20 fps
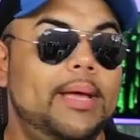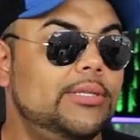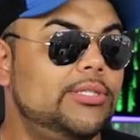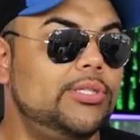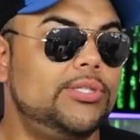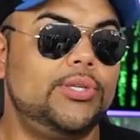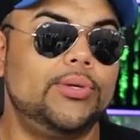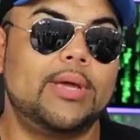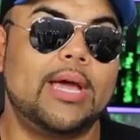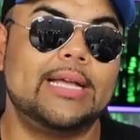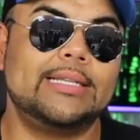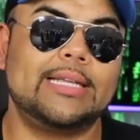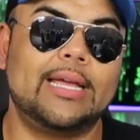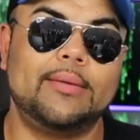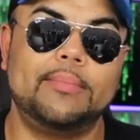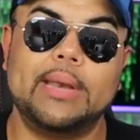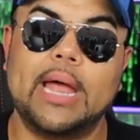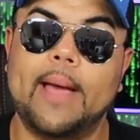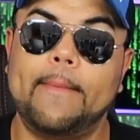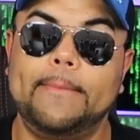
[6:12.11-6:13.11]
mention to you guys, I
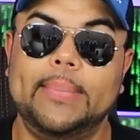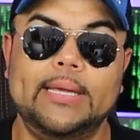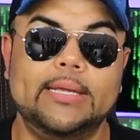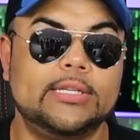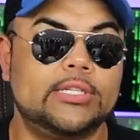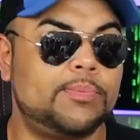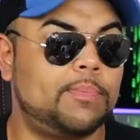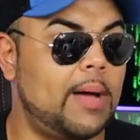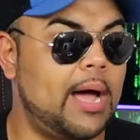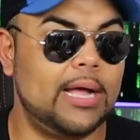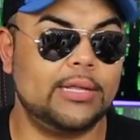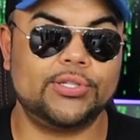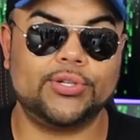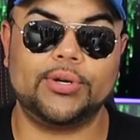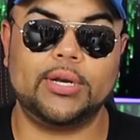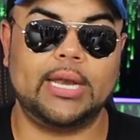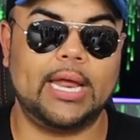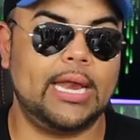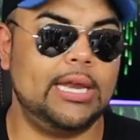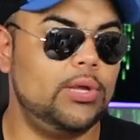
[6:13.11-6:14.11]
am not being
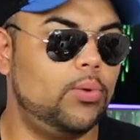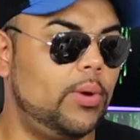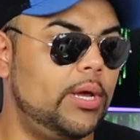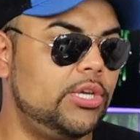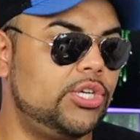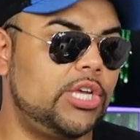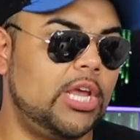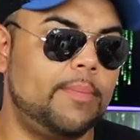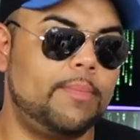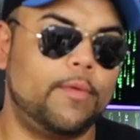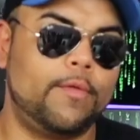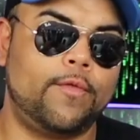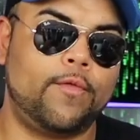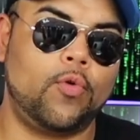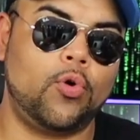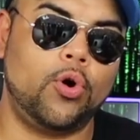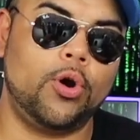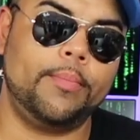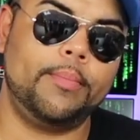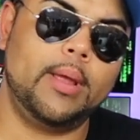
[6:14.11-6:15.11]
sponsored in any way, shape, or
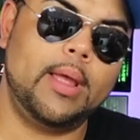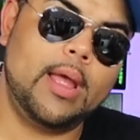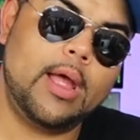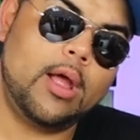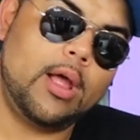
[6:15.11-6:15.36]
form.